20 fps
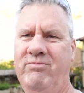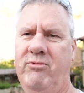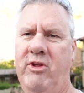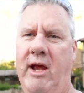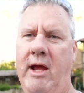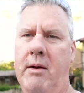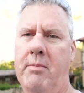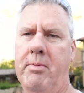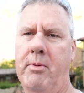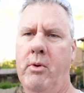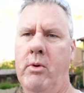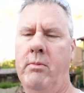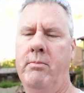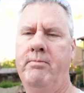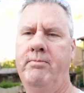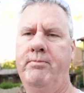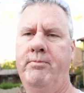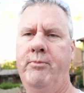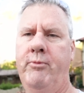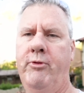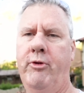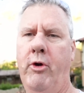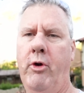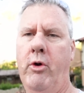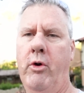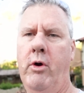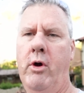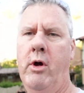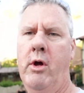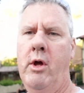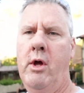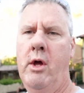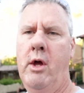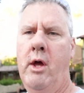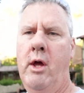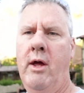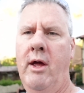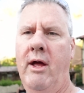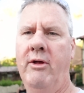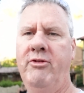to April. So
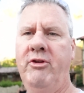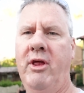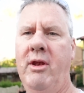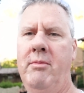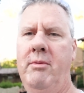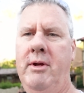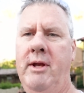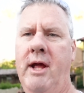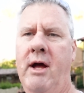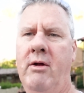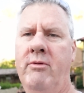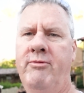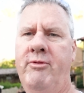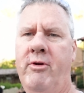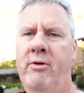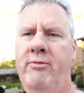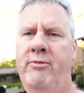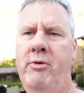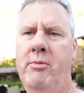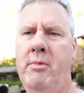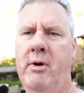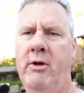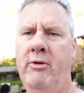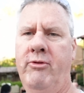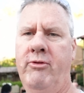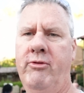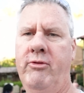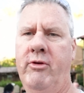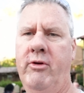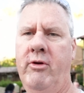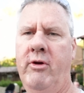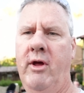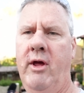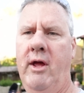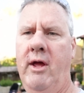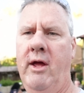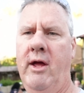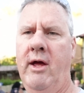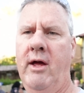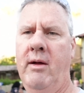that's going to be down for a few months
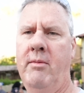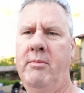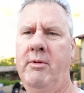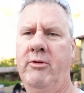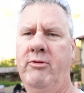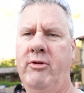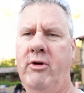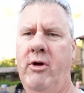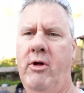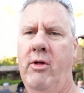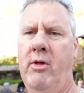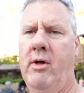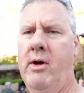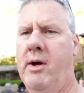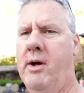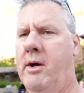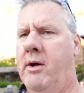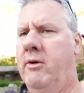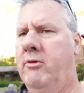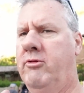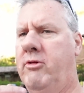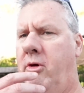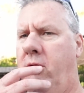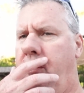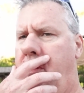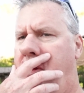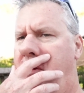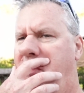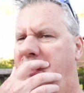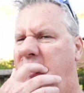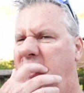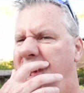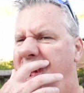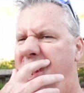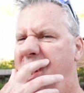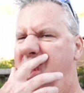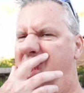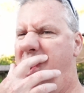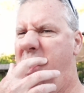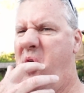until they
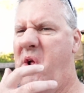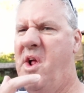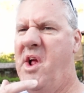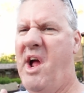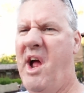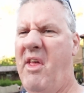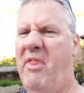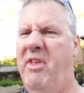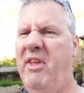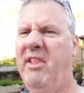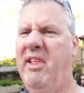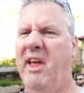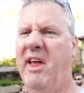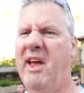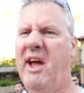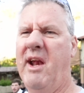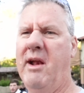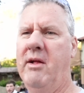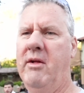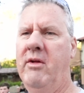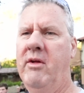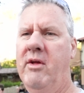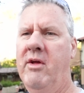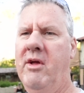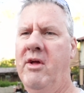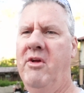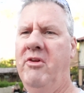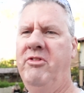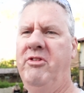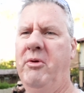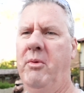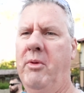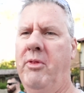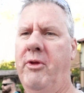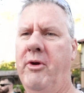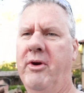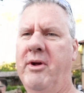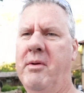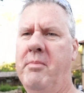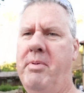decide. I think they kind of see what
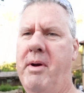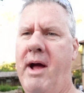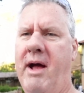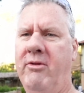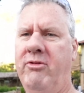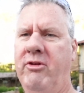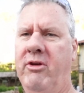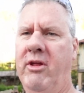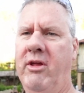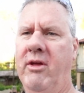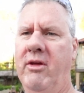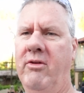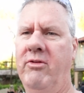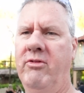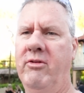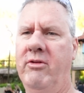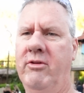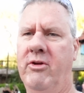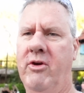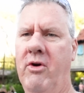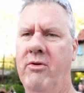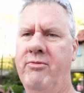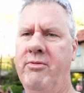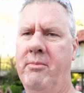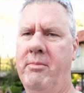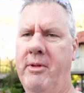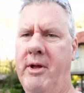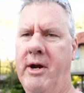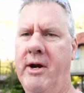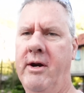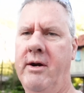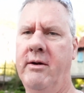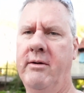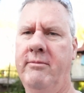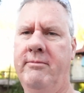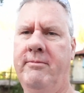their capacity is and go from there.